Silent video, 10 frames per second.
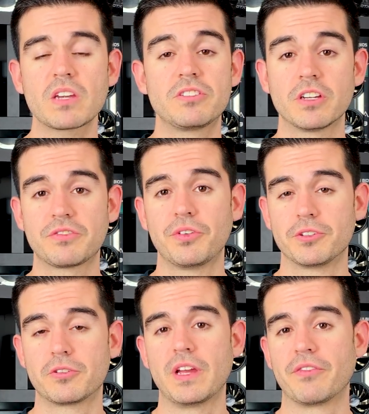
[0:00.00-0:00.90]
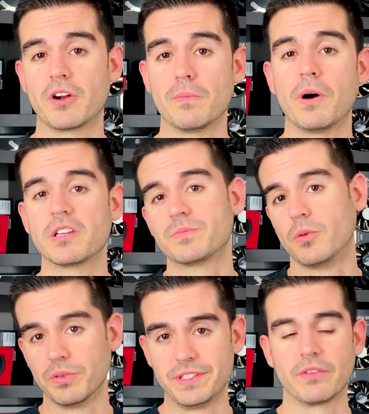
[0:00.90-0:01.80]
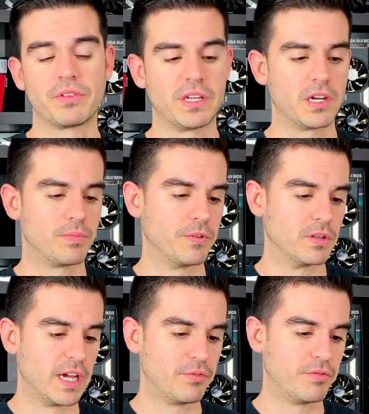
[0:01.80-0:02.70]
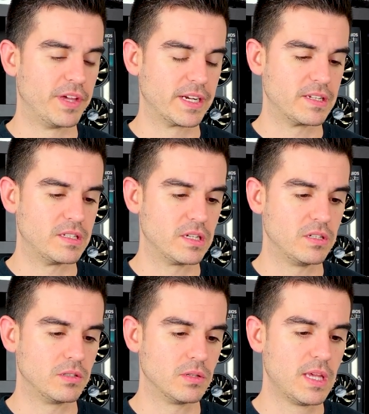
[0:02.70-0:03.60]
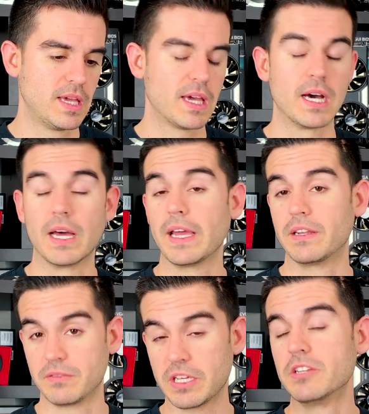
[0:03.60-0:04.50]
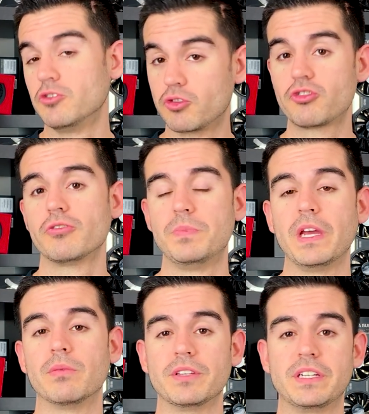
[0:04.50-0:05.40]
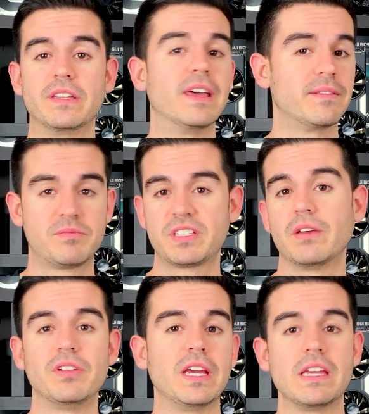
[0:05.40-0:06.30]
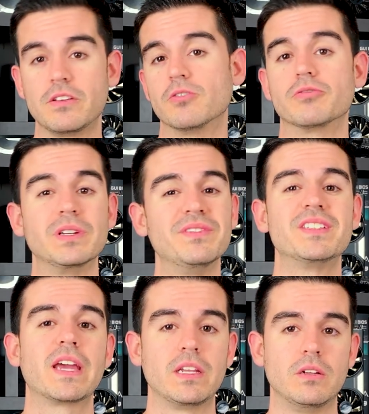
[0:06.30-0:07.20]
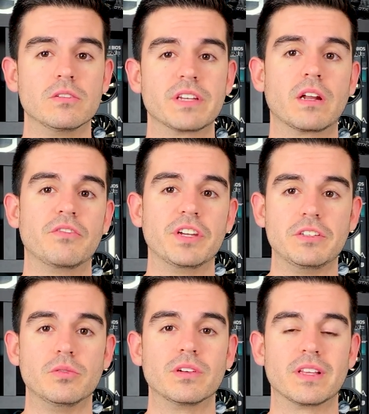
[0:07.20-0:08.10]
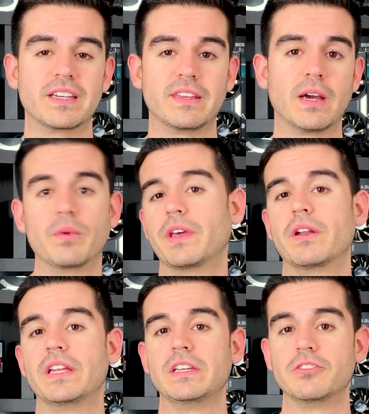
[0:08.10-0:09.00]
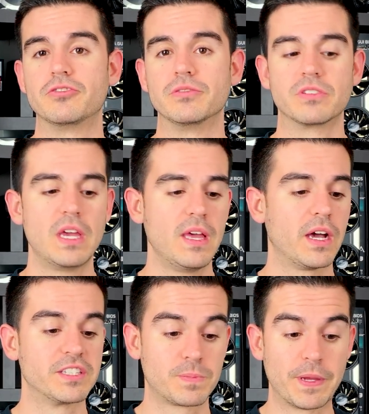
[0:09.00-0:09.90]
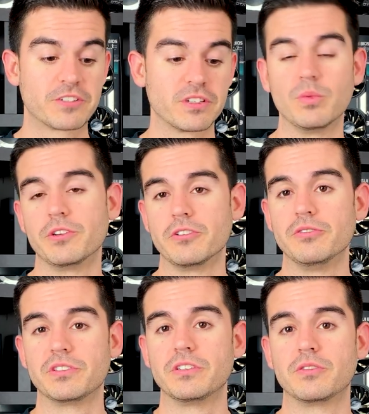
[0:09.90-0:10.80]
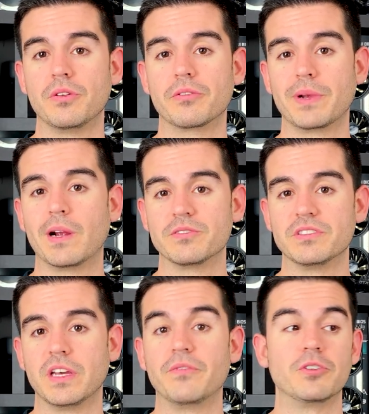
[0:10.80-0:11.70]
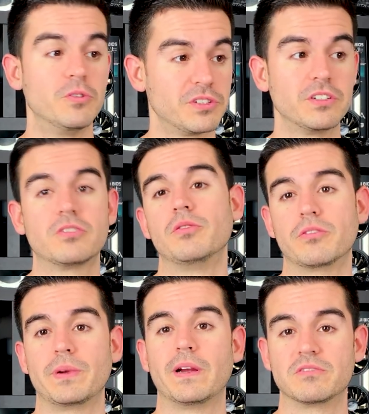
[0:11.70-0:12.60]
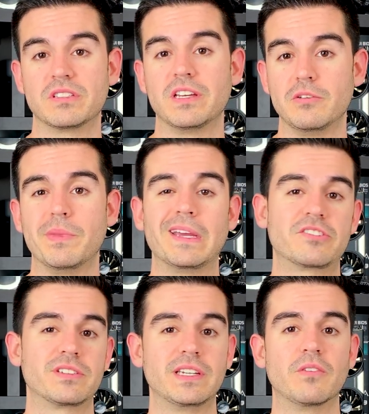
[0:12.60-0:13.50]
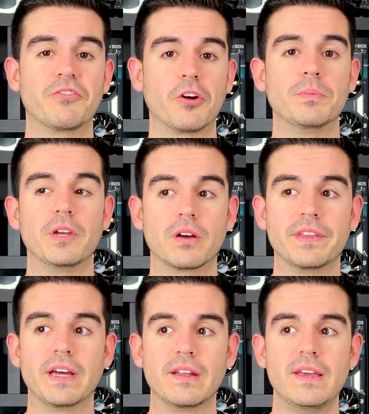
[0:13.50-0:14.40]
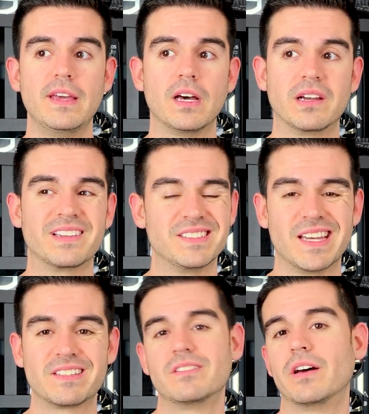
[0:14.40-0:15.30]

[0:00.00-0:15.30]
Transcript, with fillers: dust filter if at all possible will definitely help the life of that continue uh, and and you should be able to get that seven to eight years or even 10 years out of a unit like that without any issues especially when you're using it two to three hours a day if you're using it two to three hours a day you may actually get far beyond that because uh, that's